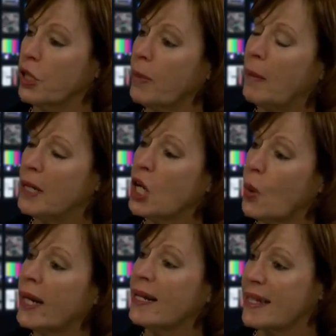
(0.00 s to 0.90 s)
Maybe no
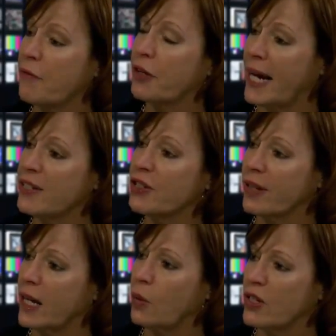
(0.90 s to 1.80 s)
one has ever asked her
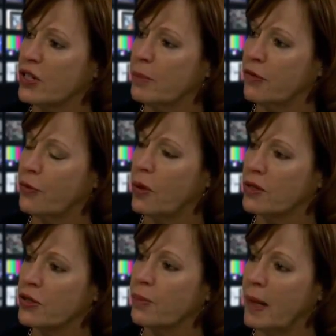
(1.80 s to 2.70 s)
that question before,
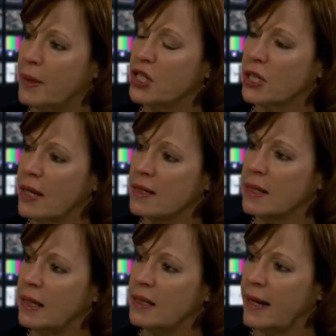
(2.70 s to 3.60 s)
so maybe she does
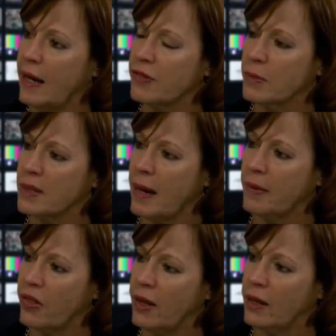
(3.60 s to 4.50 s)
need to have some time
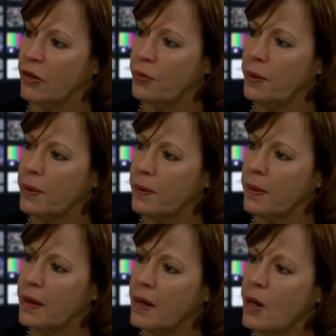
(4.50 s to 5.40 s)
to think it through.
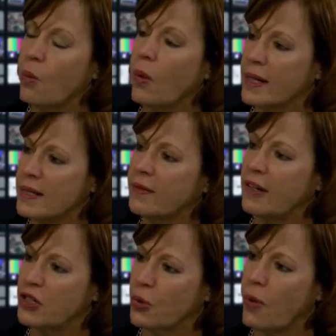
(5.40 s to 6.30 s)
What is it
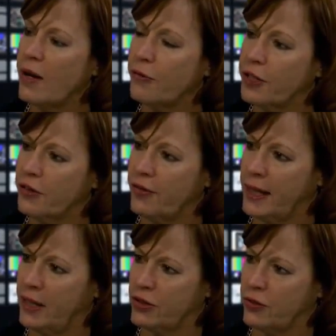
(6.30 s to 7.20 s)
that you want for your
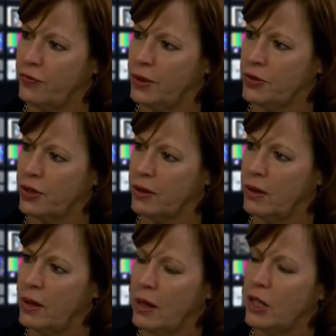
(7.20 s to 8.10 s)
financial future?
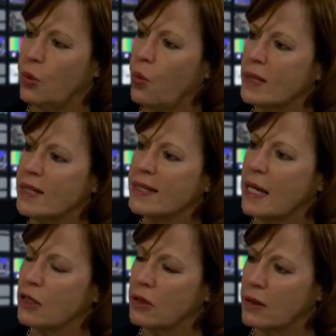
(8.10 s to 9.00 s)
What does
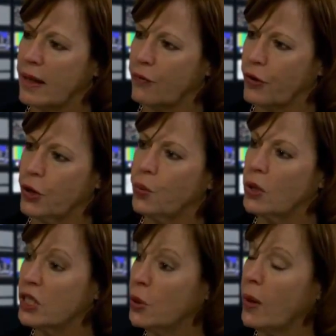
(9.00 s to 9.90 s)
that look like for you?
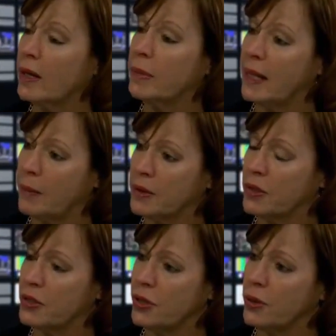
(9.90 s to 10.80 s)
What do you want to be able
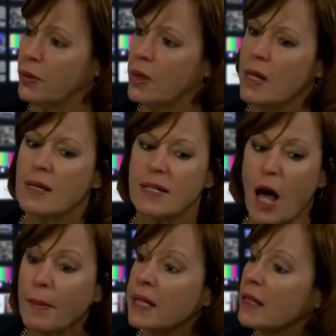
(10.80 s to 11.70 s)
to do?
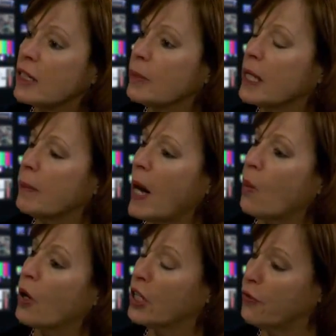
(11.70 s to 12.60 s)
Tell me a little bit about
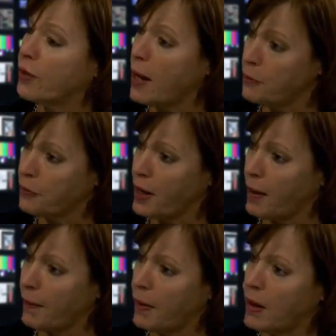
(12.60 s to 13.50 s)
where you've come
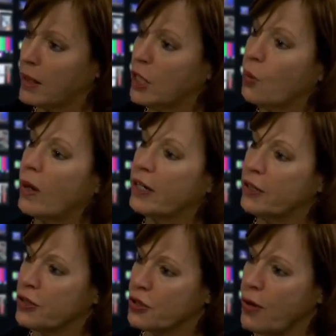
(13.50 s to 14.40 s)
from. What are
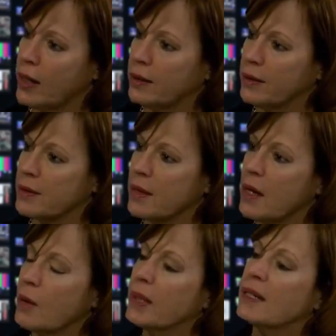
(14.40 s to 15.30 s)
your struggles?
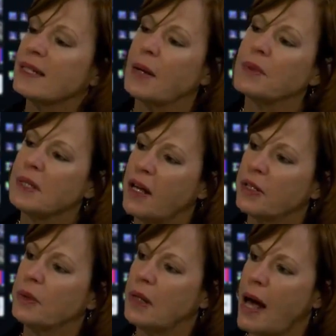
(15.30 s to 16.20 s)
Because that will tell
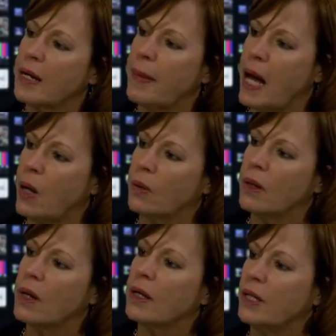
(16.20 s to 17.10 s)
you a lot about,
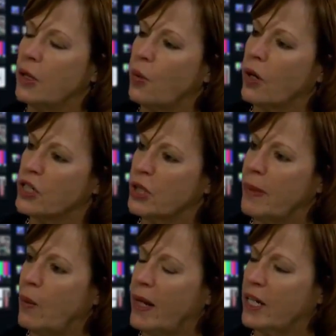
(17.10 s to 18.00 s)
where she
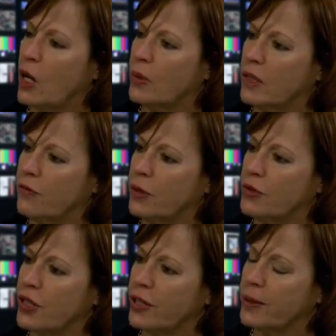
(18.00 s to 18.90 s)
may want to go in the
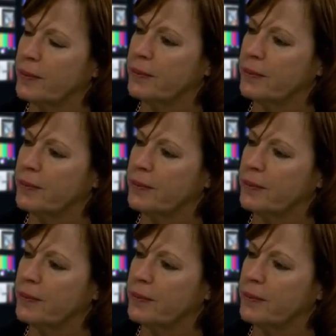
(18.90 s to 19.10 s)
future.